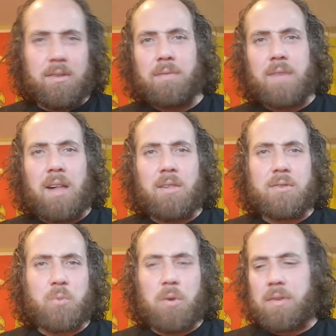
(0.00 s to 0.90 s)
of
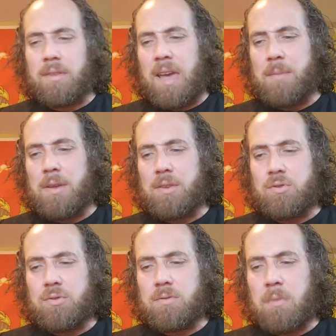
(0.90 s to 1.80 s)
dollars worth of damage.
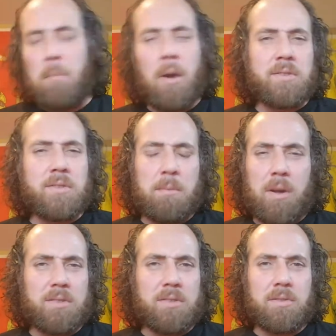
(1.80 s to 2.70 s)
Months and
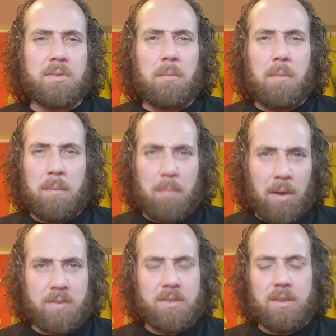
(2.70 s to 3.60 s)
months and
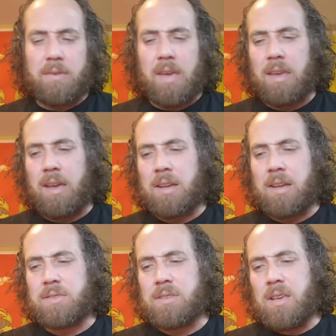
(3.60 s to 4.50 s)
months of
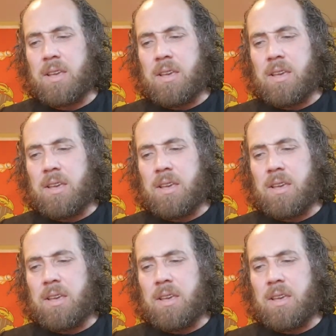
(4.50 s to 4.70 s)
chaos.